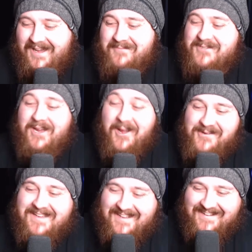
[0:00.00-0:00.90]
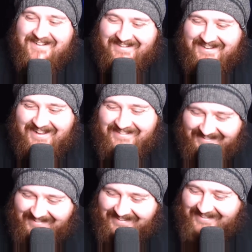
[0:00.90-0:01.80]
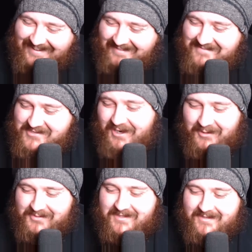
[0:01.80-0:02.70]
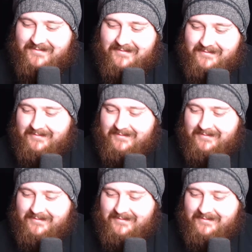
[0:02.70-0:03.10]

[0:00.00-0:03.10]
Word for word: I'm joking. Okay. I'm joking.